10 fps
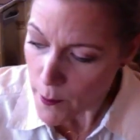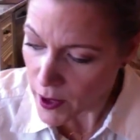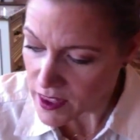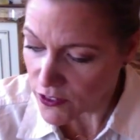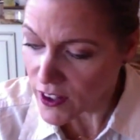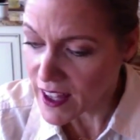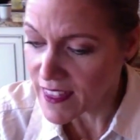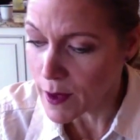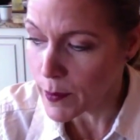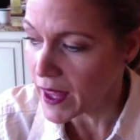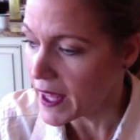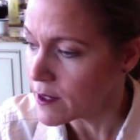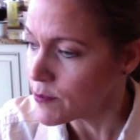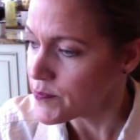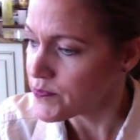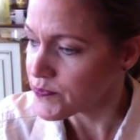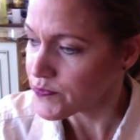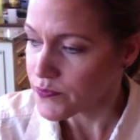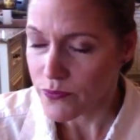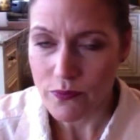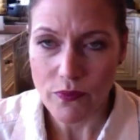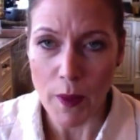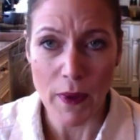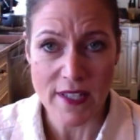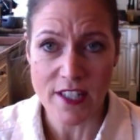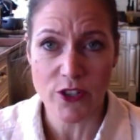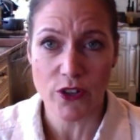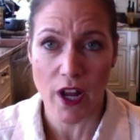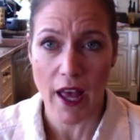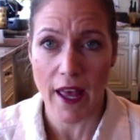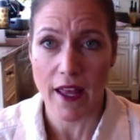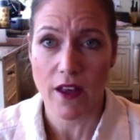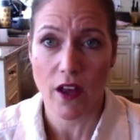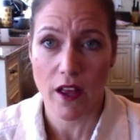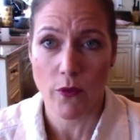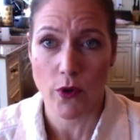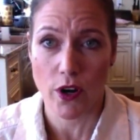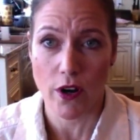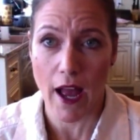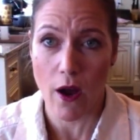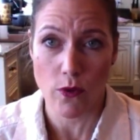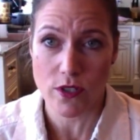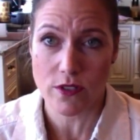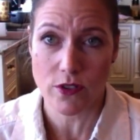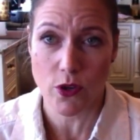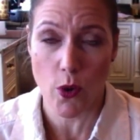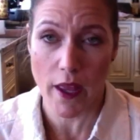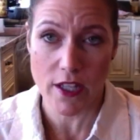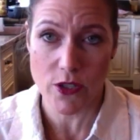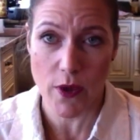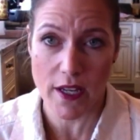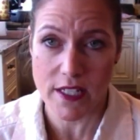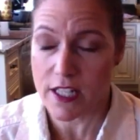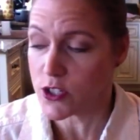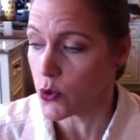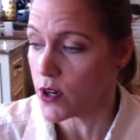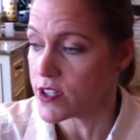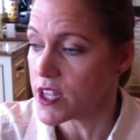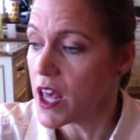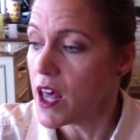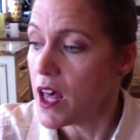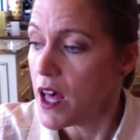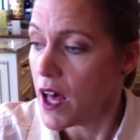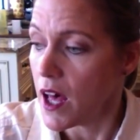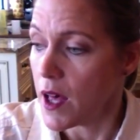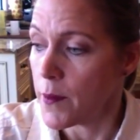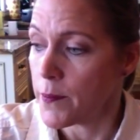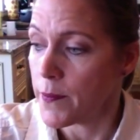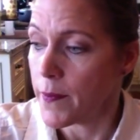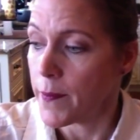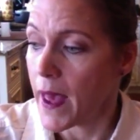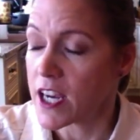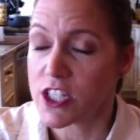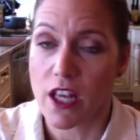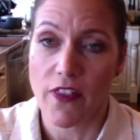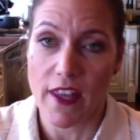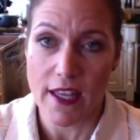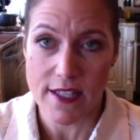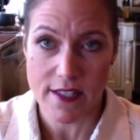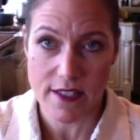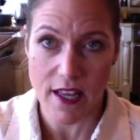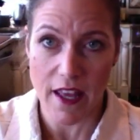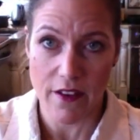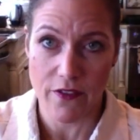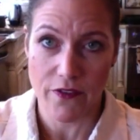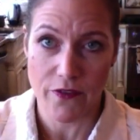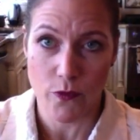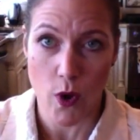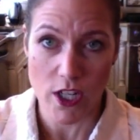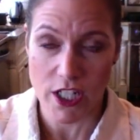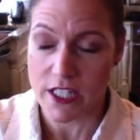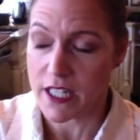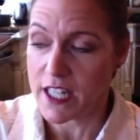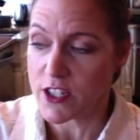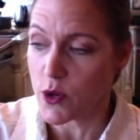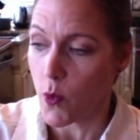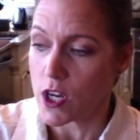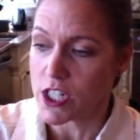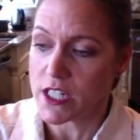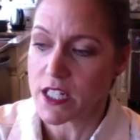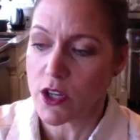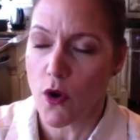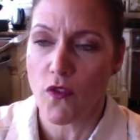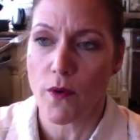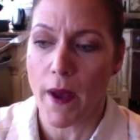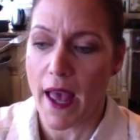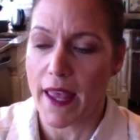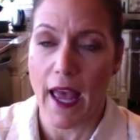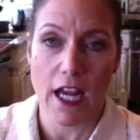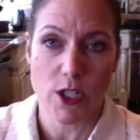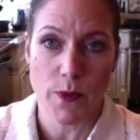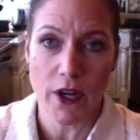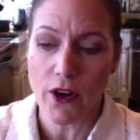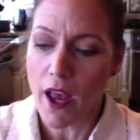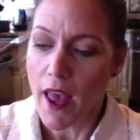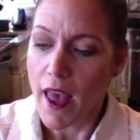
But the funny thing being, my sister and I were out going to antique stores, actually on the east side of Washington, eastern Washington, over by Kashmir.